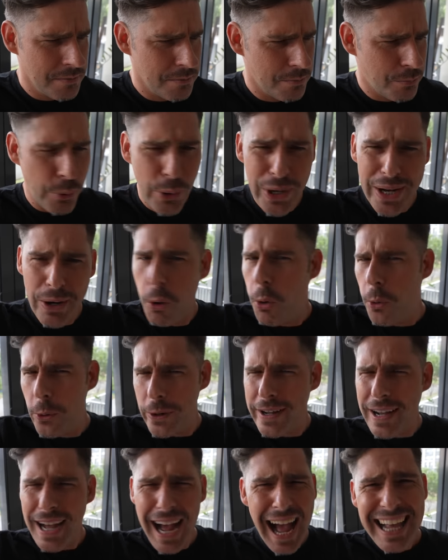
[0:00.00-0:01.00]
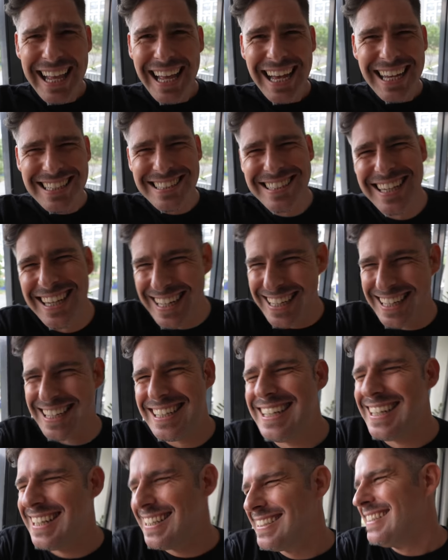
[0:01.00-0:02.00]
pre-order, I guess.
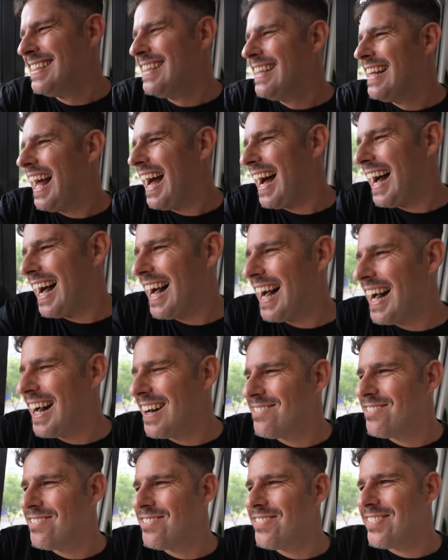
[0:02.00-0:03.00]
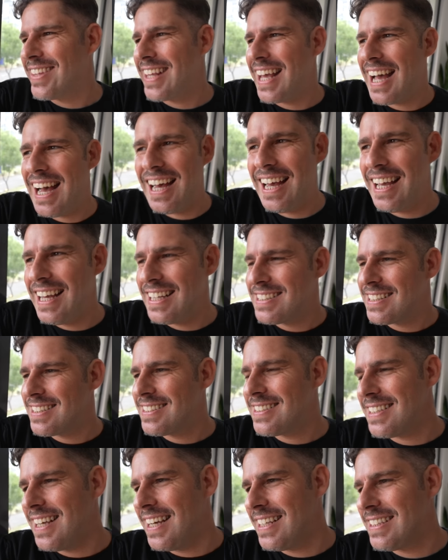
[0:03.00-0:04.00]

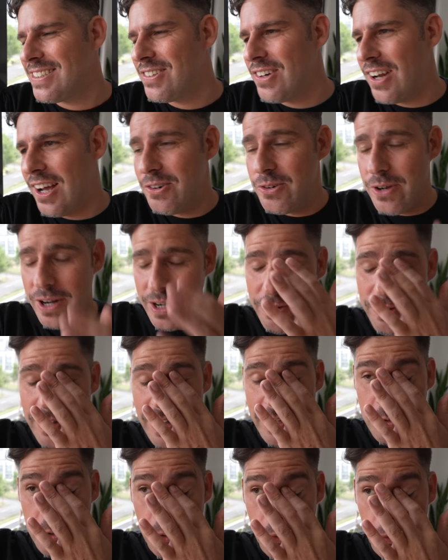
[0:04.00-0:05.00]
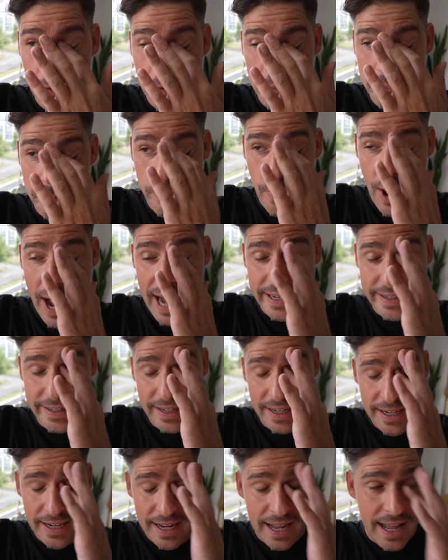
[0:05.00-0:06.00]
it's a really, really cool brand.
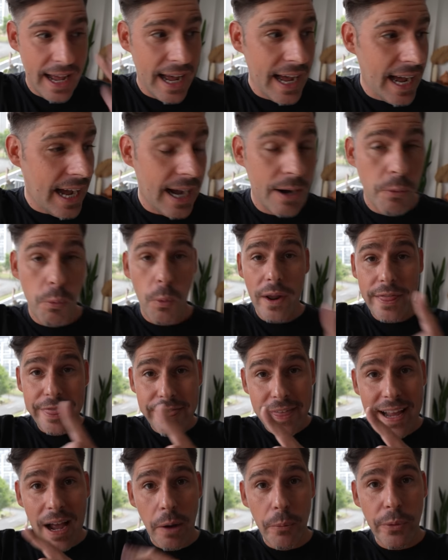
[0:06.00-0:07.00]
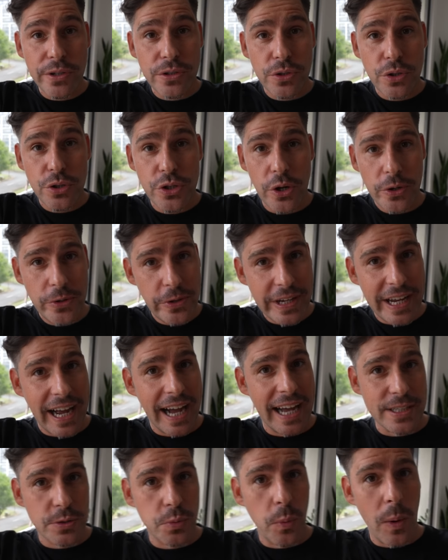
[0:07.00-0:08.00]
One thing I wanted to show you
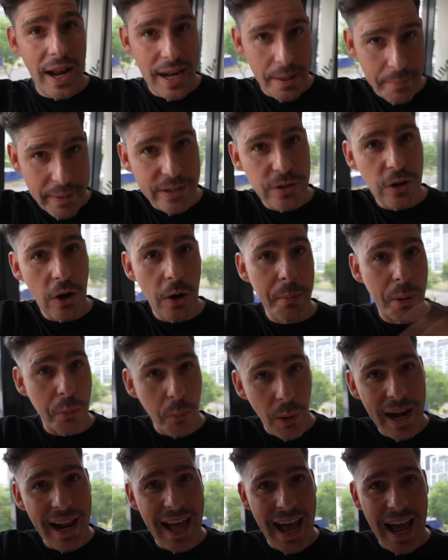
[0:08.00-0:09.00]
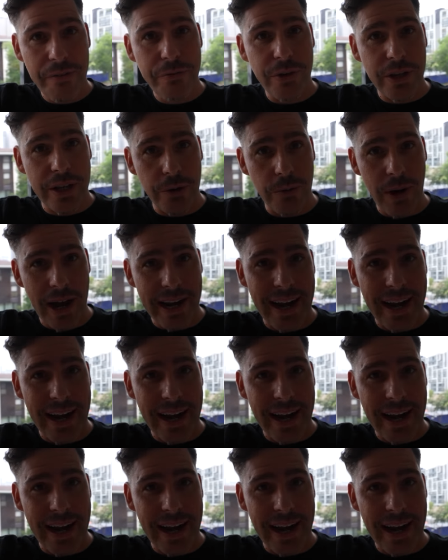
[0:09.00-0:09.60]
guys while I'm at home and while I have you here right